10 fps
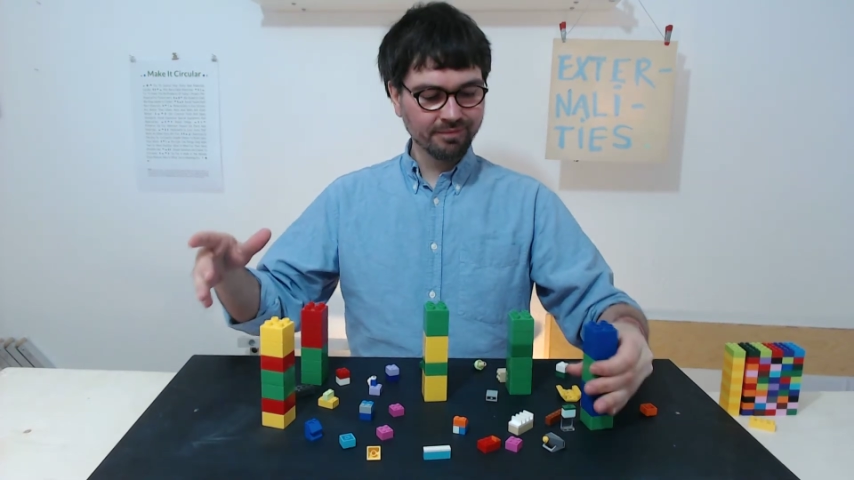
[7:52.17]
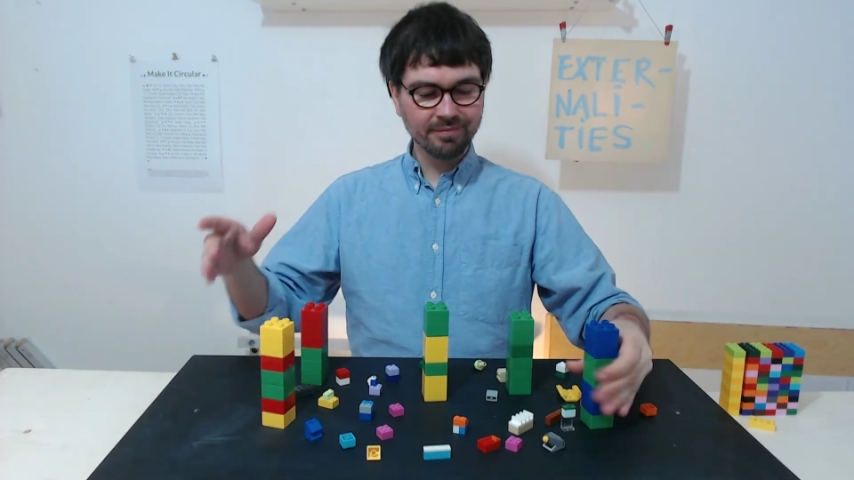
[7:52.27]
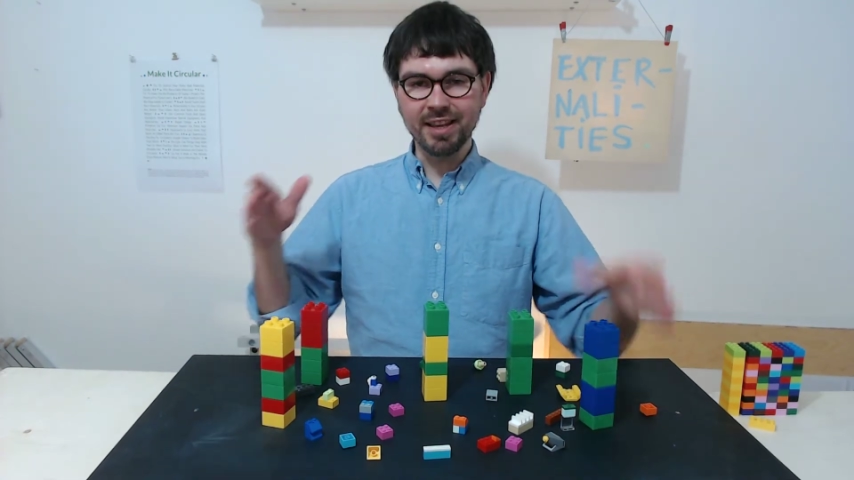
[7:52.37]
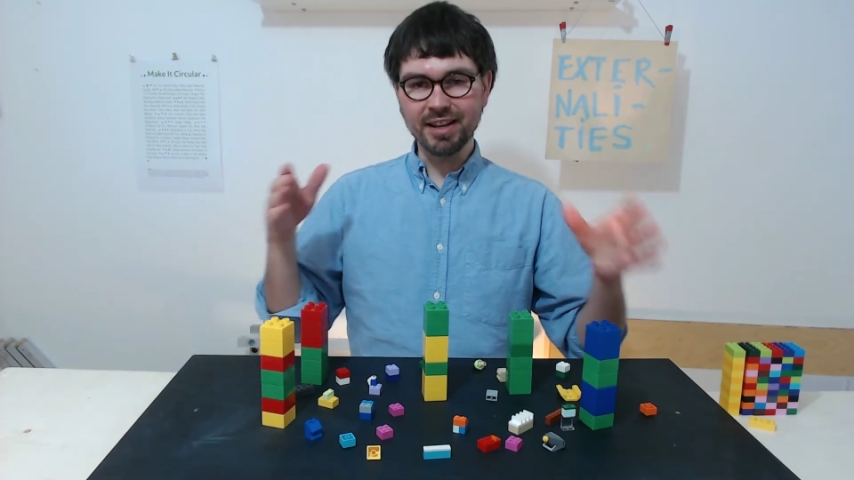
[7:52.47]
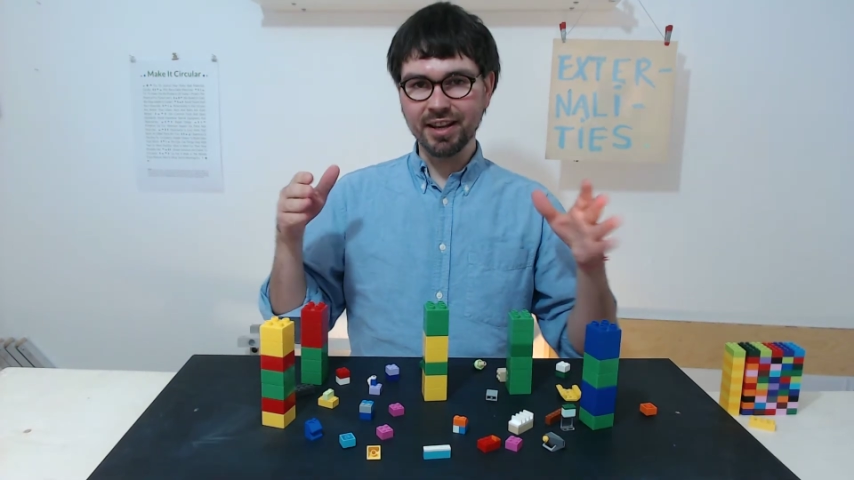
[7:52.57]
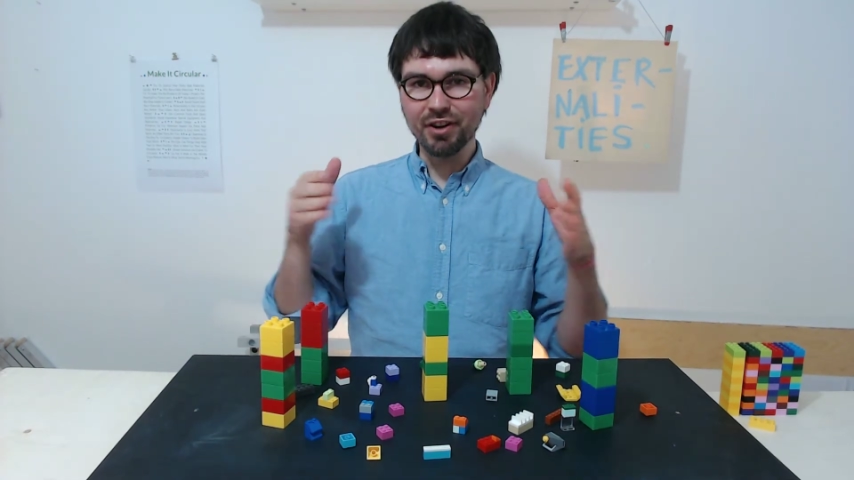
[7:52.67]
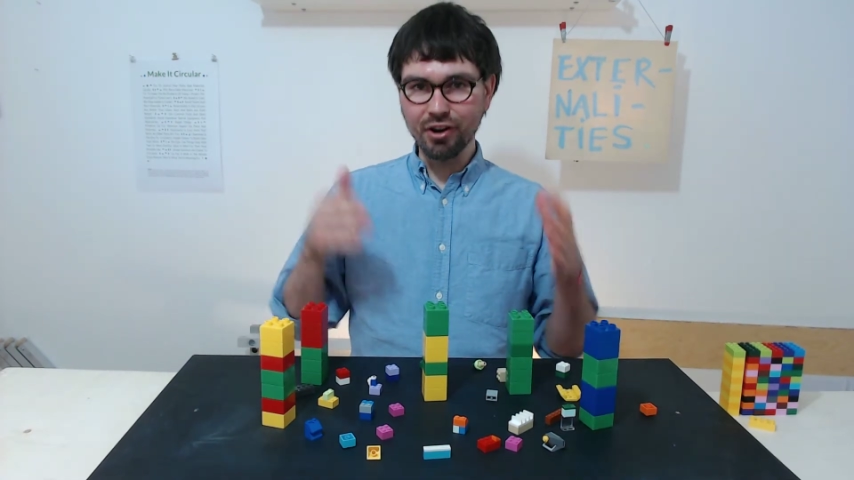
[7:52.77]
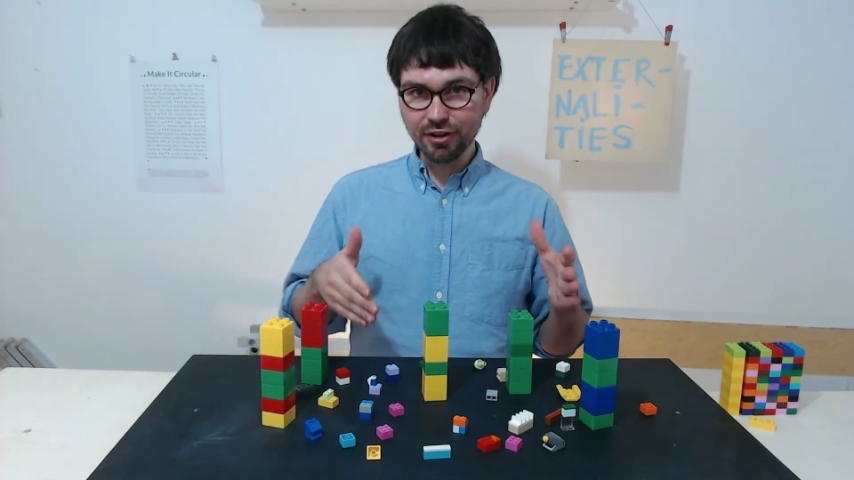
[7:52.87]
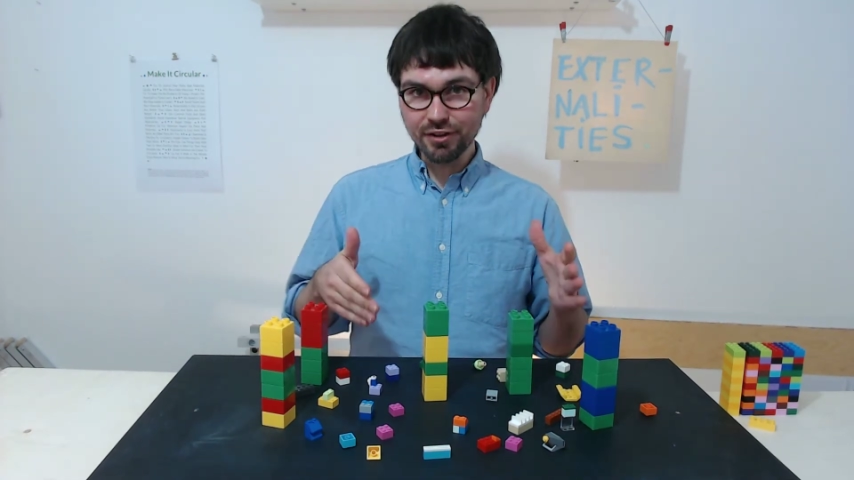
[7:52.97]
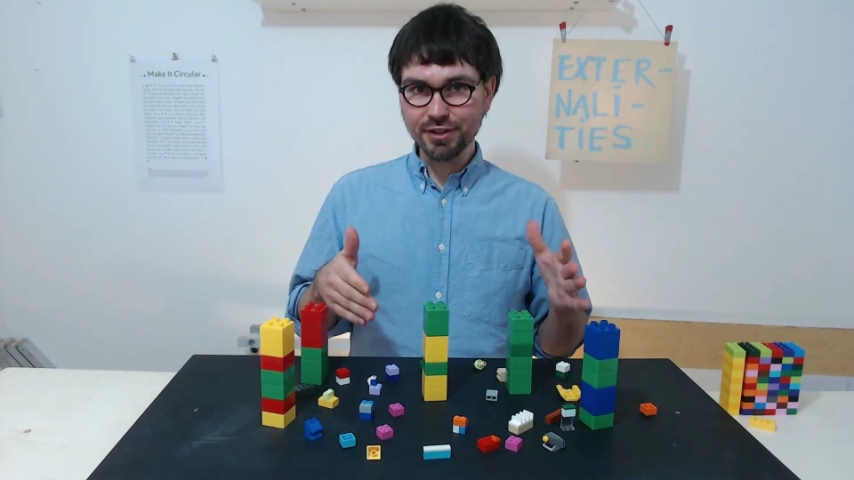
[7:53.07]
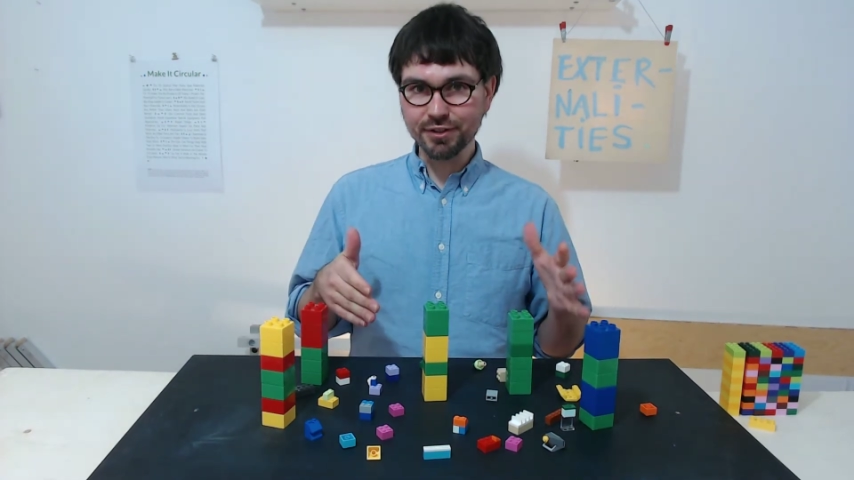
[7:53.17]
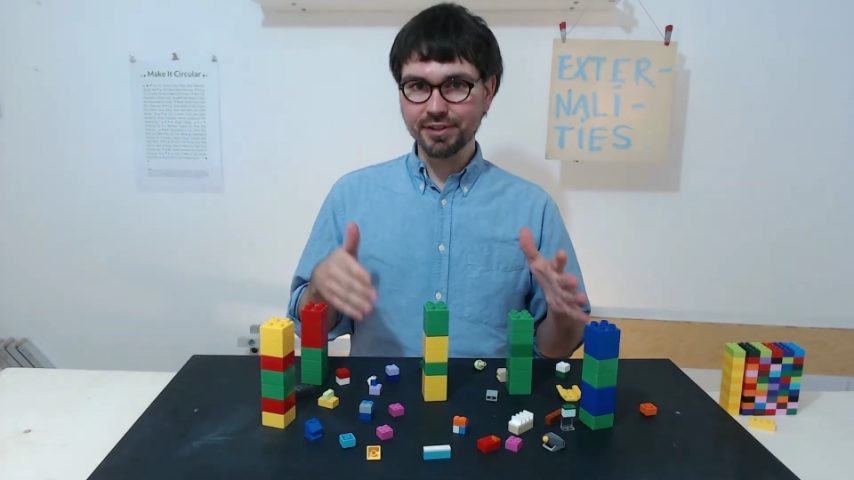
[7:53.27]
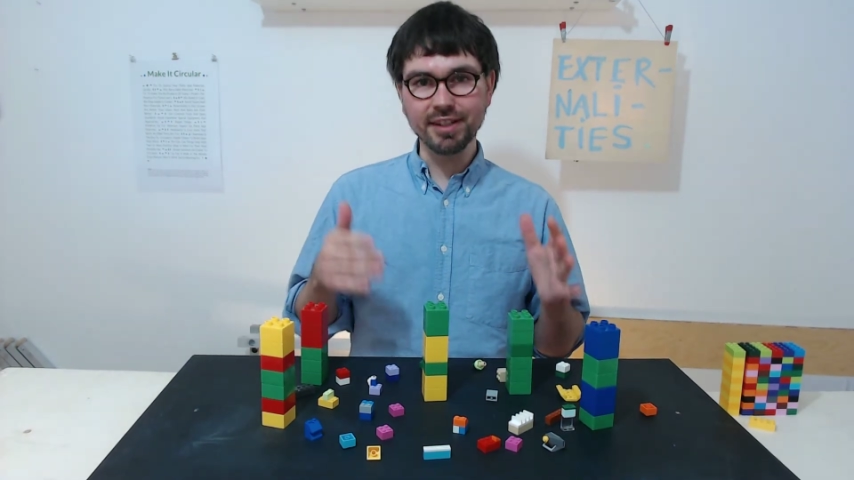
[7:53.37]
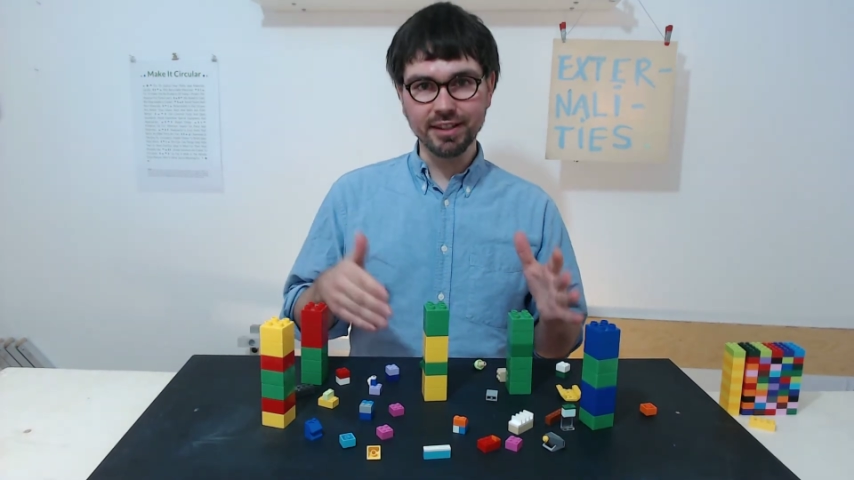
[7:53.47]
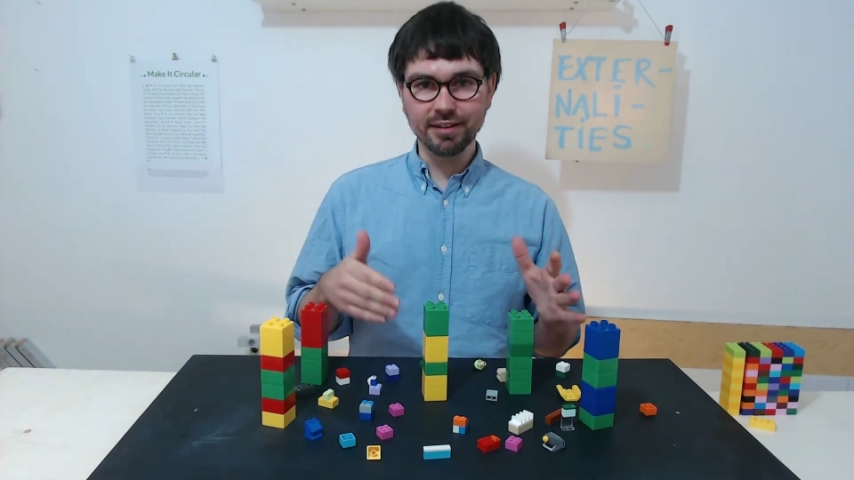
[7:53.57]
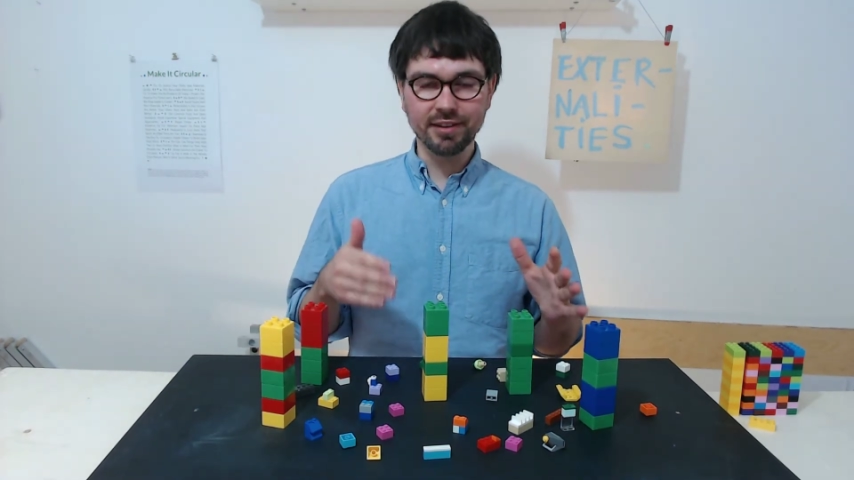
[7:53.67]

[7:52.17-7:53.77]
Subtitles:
that can also see